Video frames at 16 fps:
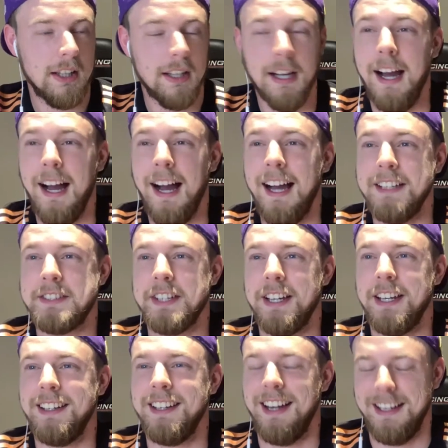I
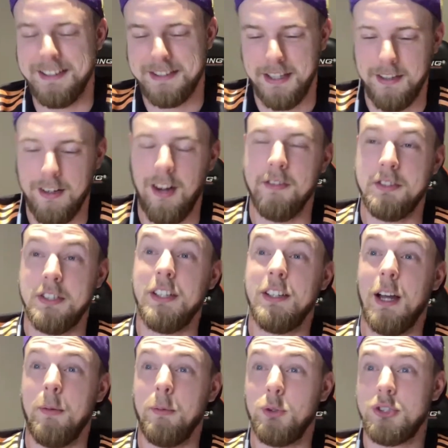said obviously I'm
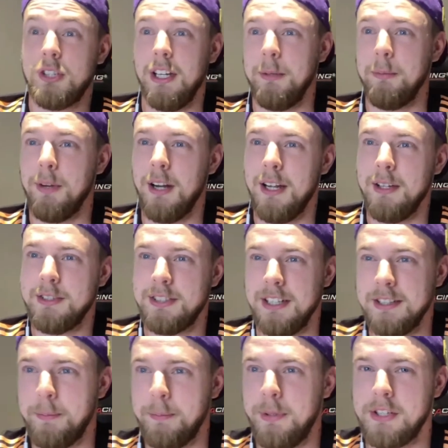just kidding, but I sent a
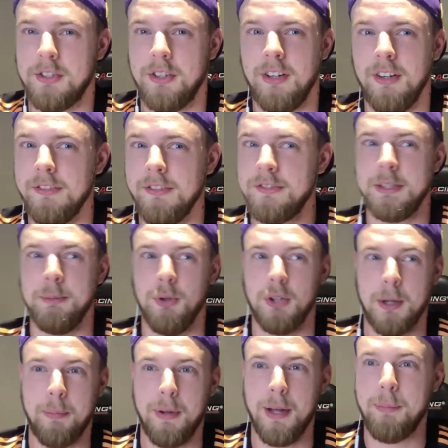picture of Simone
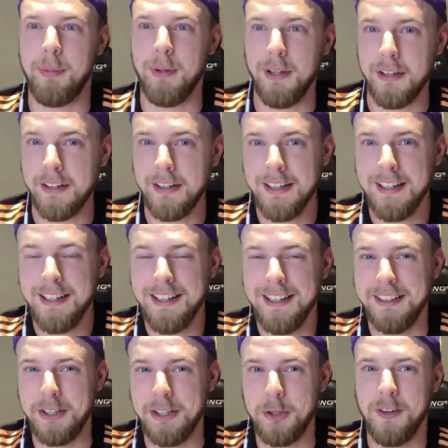Pepe in a
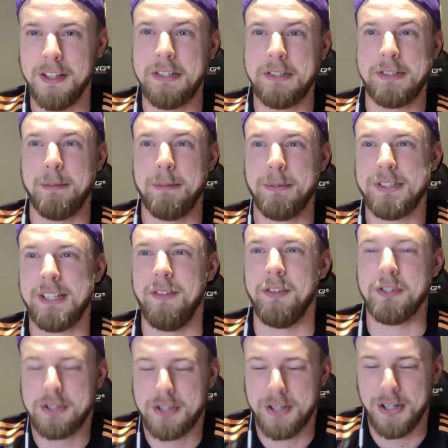Juventus number 7
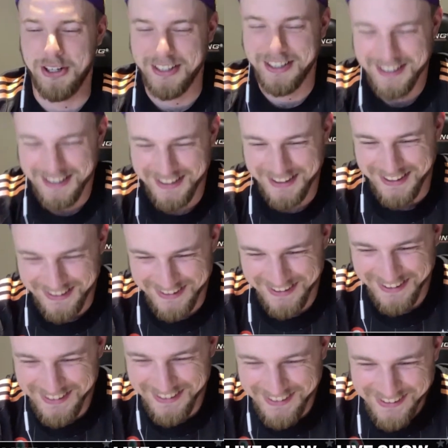shirt.
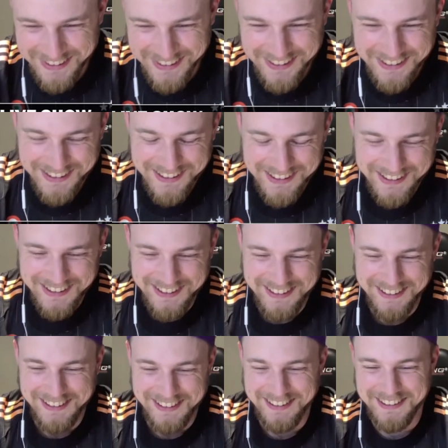
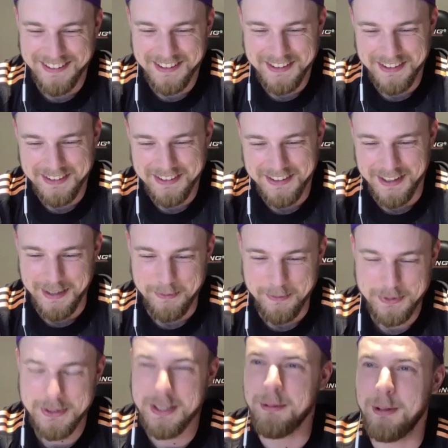Good
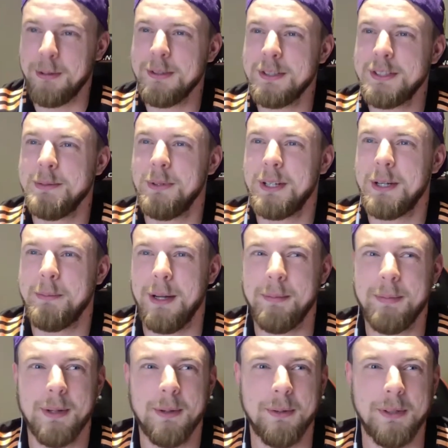times. Remember Simone
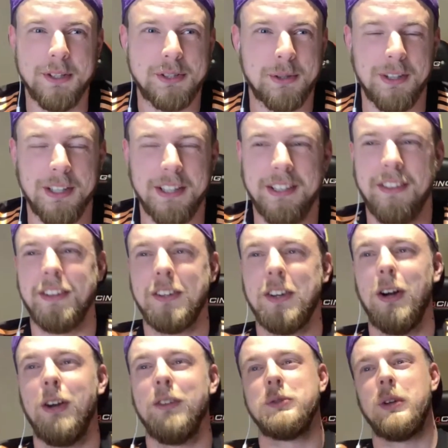Pepe when he scored? He did the golf
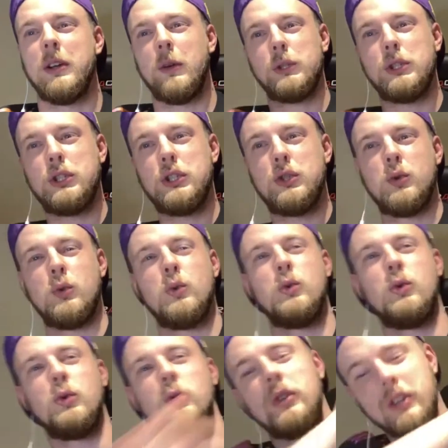swing.
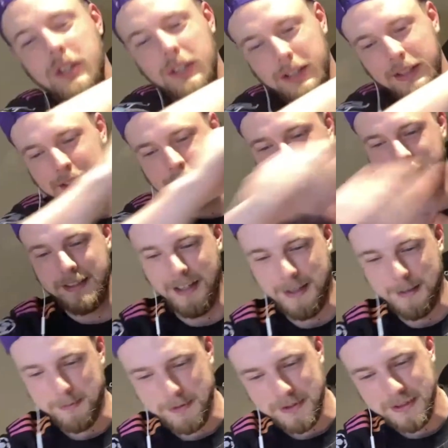Good
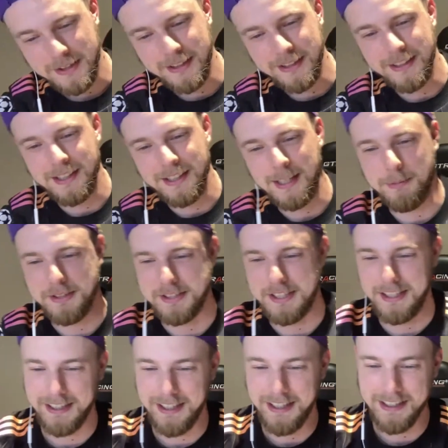times. I miss that
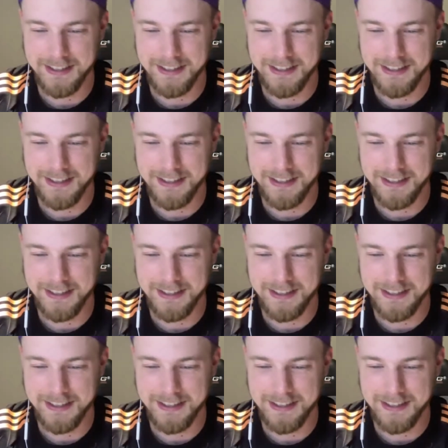guy.